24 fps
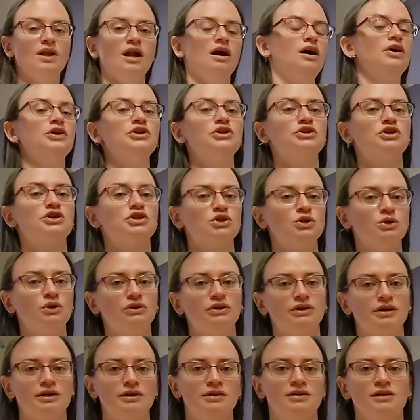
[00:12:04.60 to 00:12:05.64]
on your
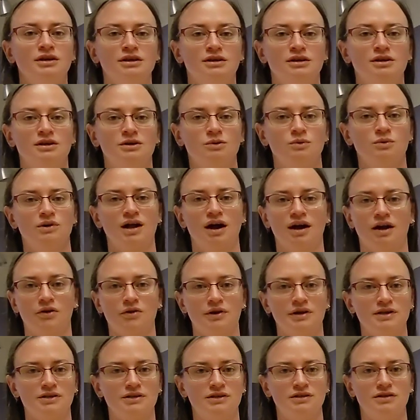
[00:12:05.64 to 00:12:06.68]
shoulder. We're not
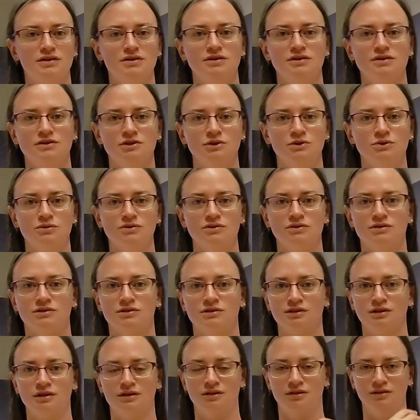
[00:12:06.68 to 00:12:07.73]
going to
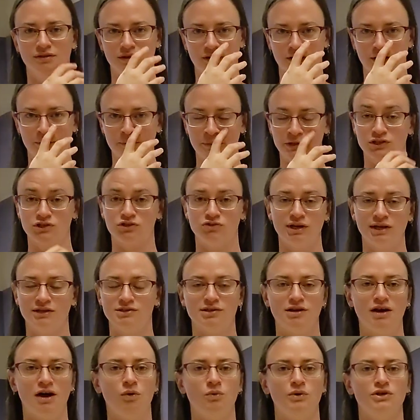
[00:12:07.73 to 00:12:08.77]
use the strings
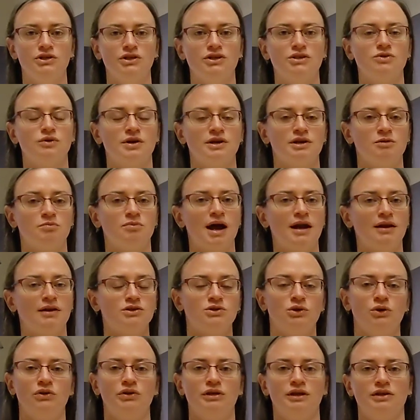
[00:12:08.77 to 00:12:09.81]
at all, we're just going to practice
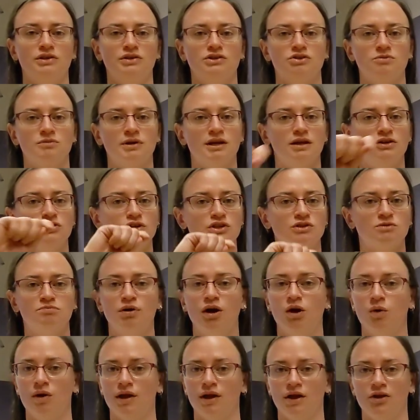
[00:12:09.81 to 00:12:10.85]
holding an instrument and just
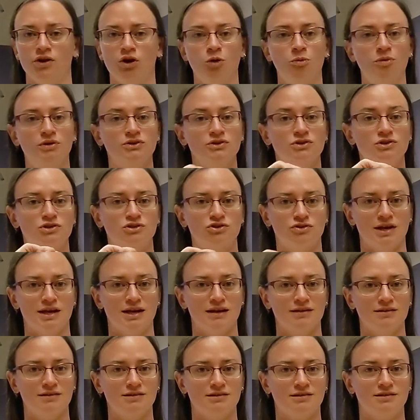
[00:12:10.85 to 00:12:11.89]
bowing on open
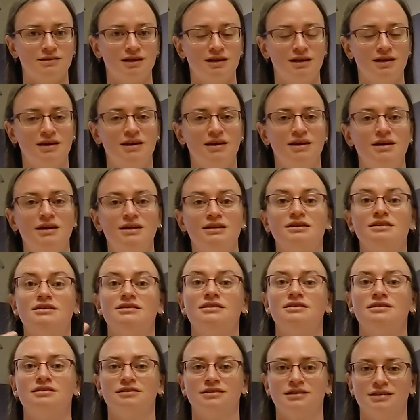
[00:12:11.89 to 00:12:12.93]
strings
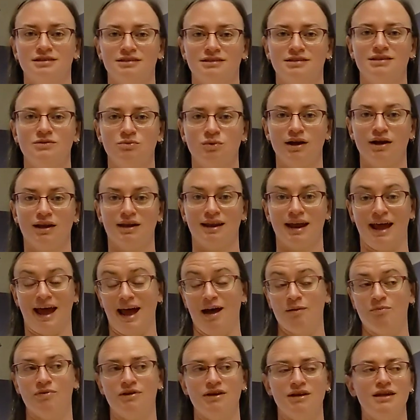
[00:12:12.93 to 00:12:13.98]
to see what can
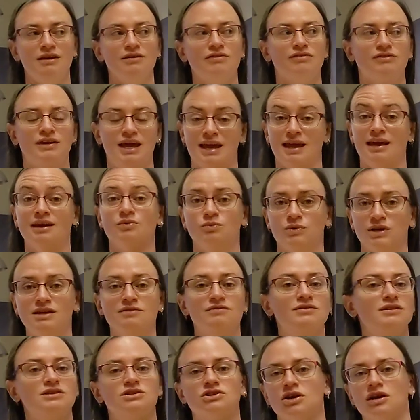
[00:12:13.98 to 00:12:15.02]
happen can we
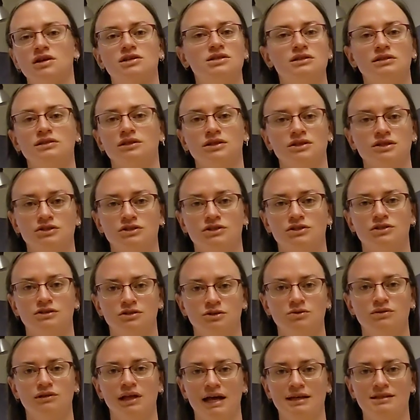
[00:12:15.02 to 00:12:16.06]
even start to learn to
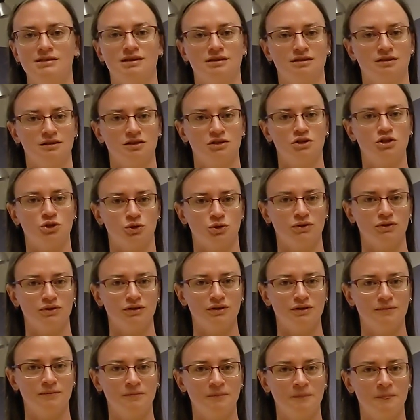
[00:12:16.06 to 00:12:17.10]
do less in this
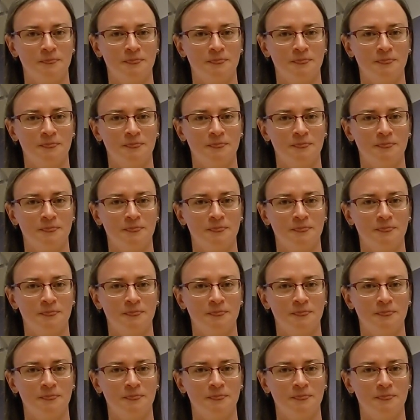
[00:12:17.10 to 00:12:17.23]
shoulder.